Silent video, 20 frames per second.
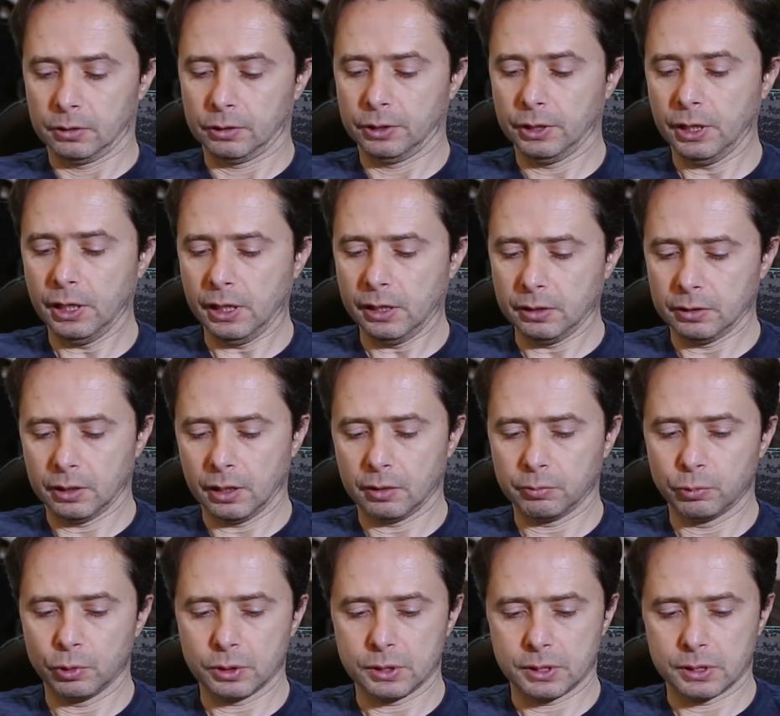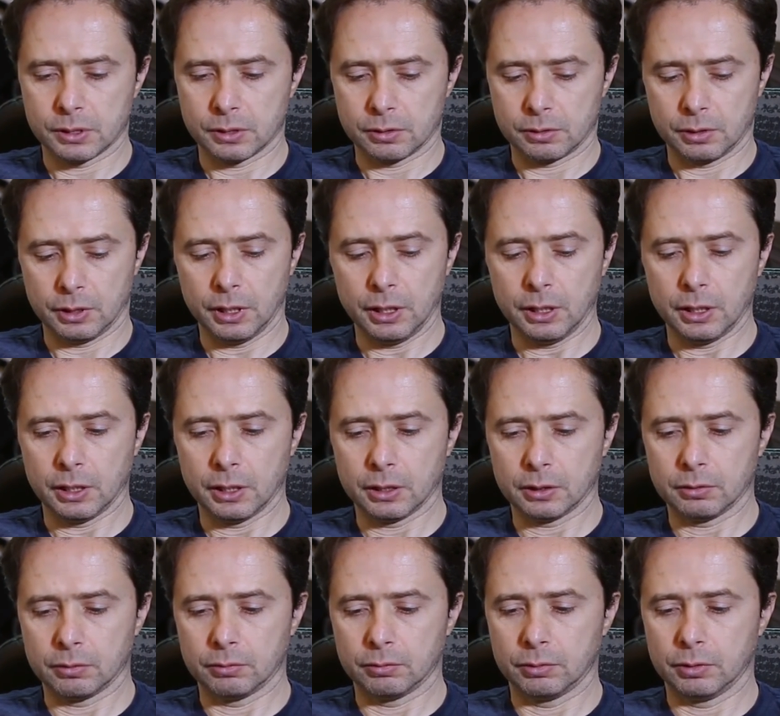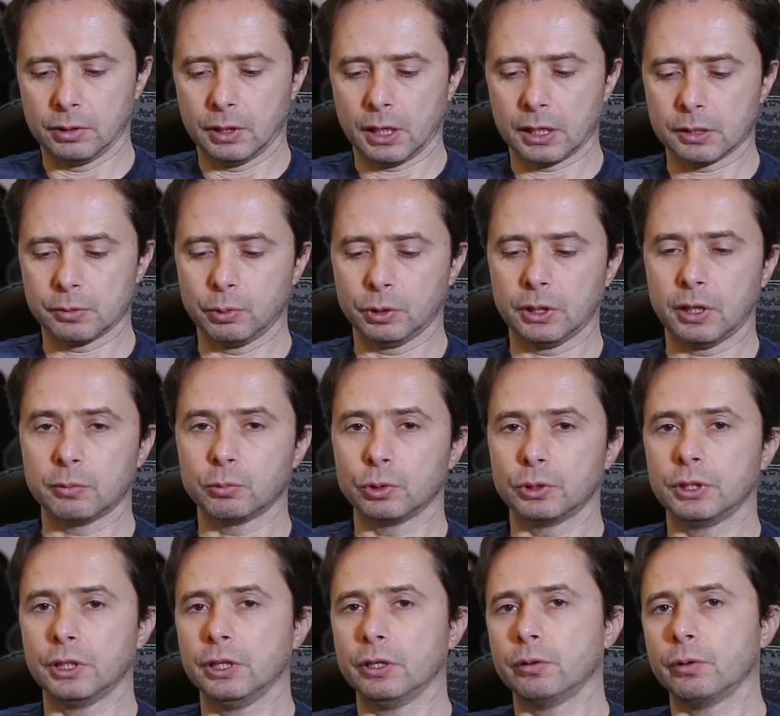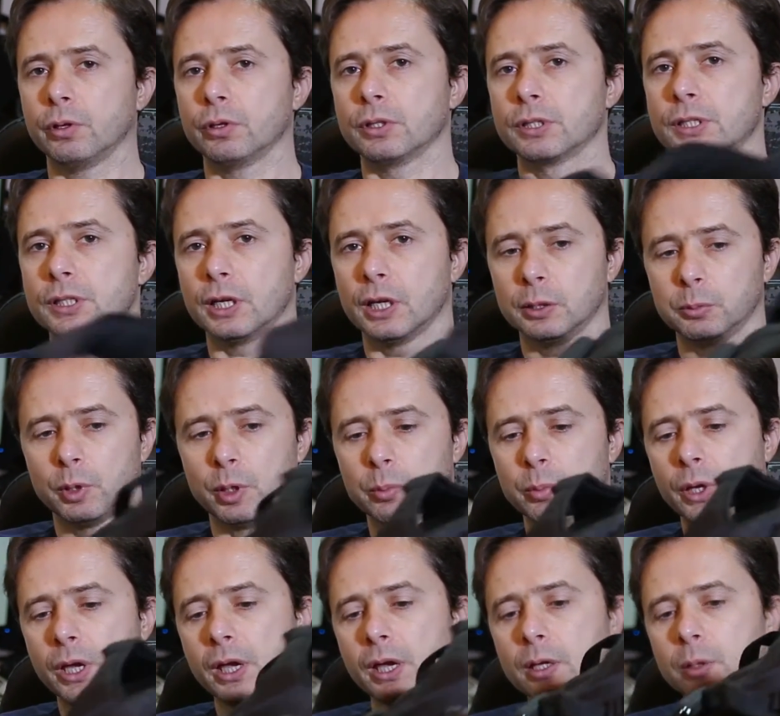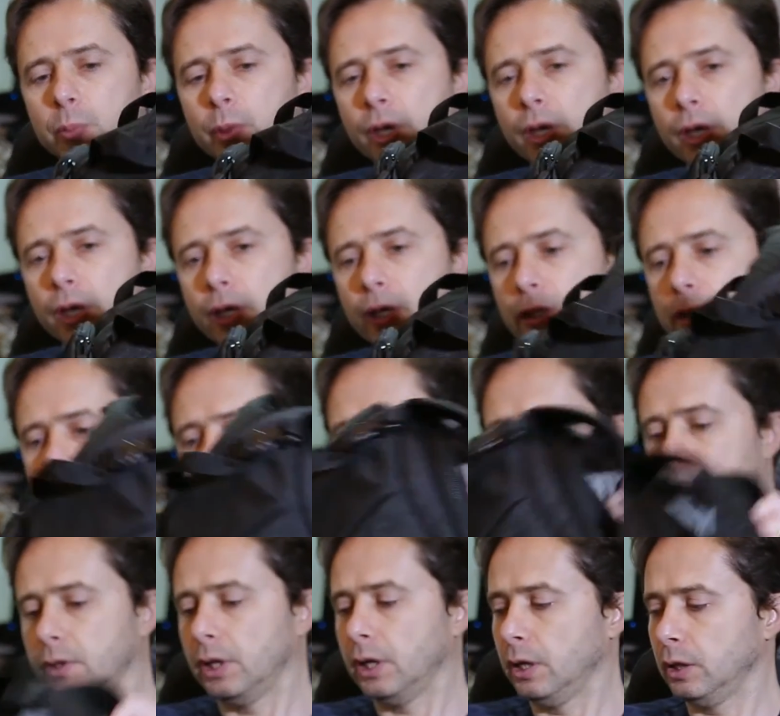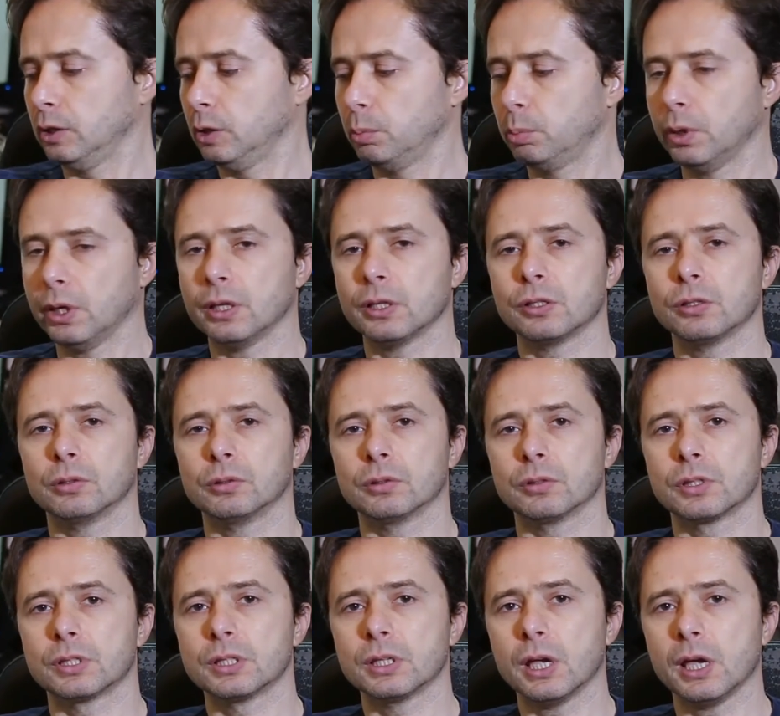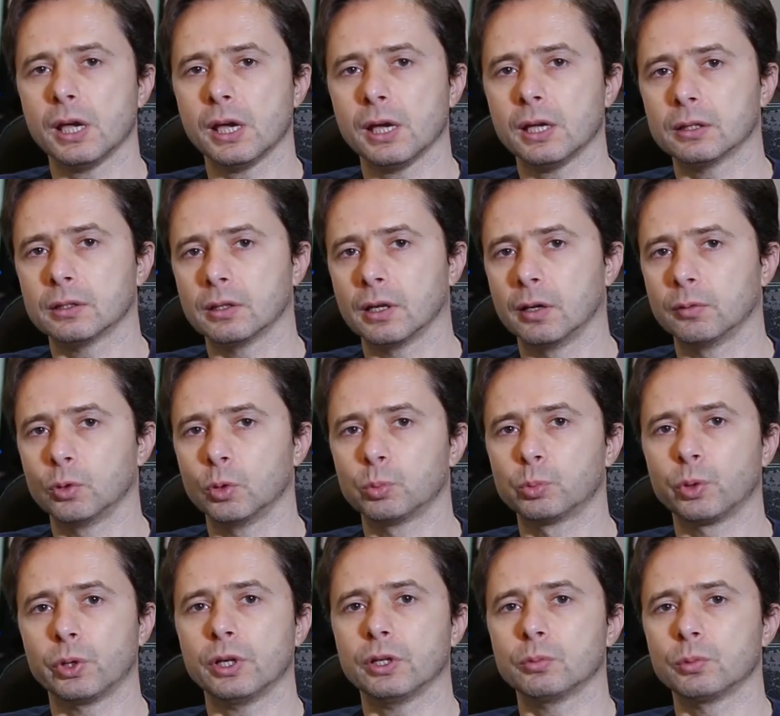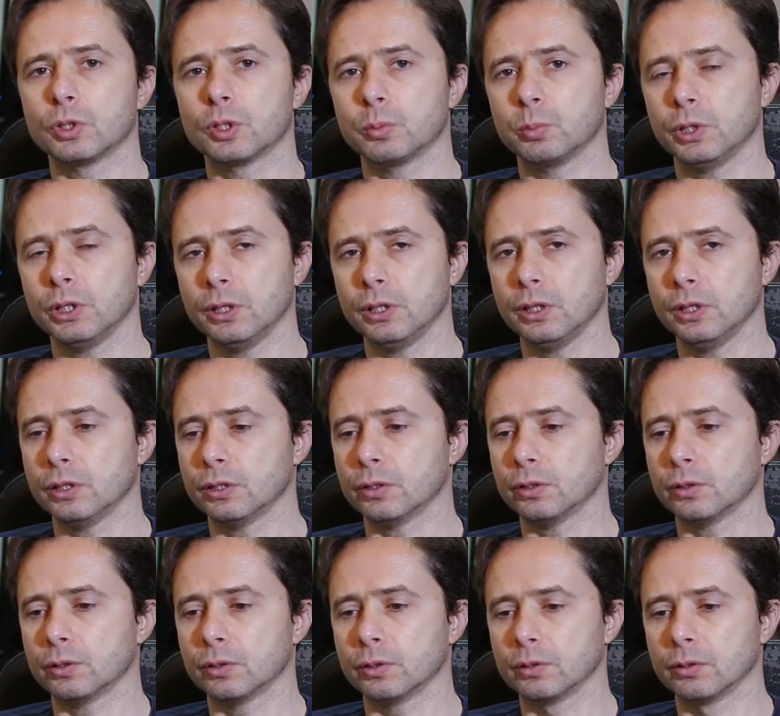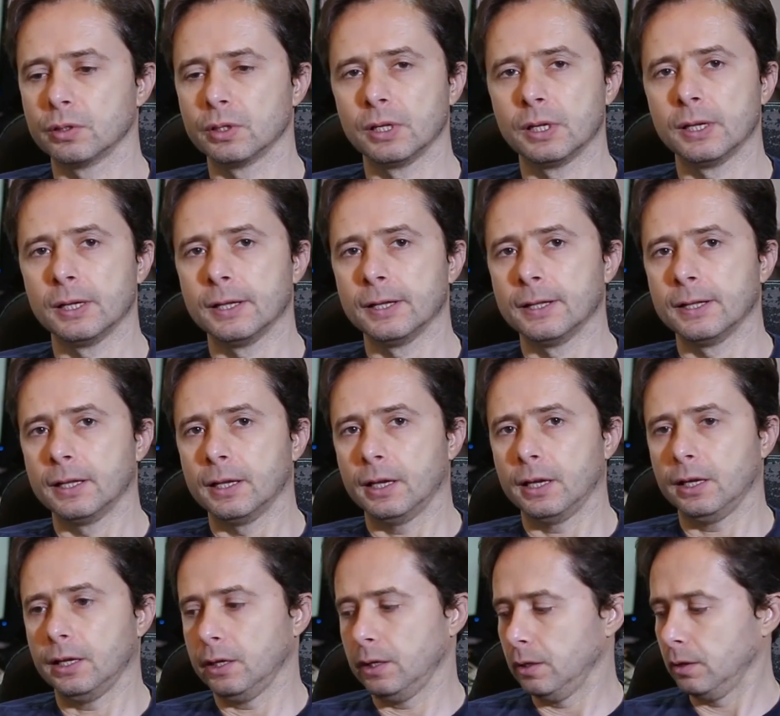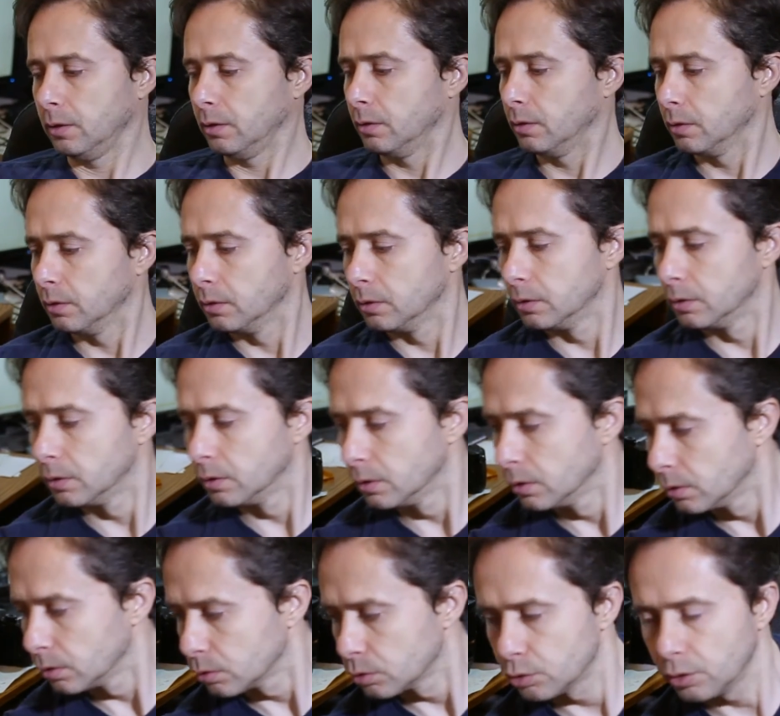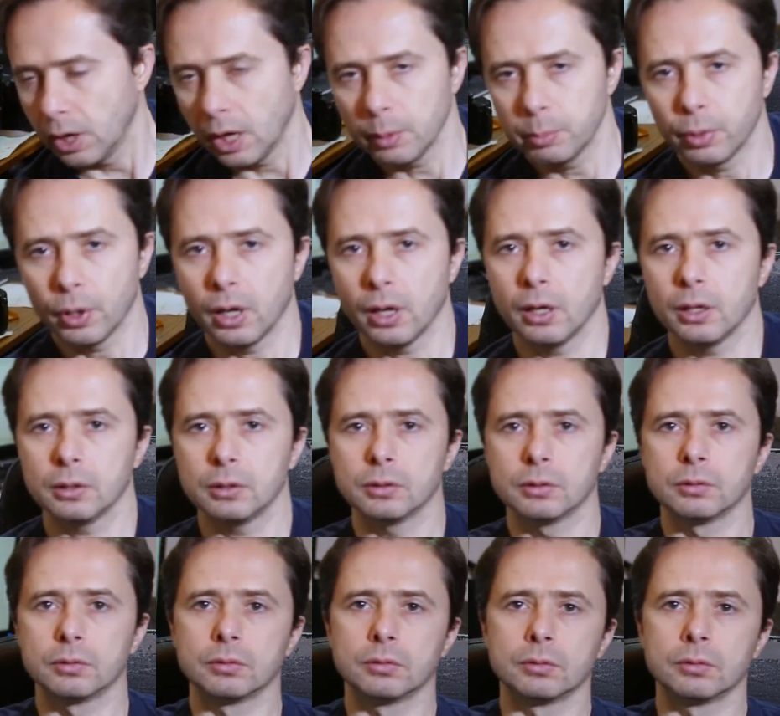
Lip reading: Okay, that was it. That's what I would carry inside my backpack, and depends on the set, I will bring with me either a tripod,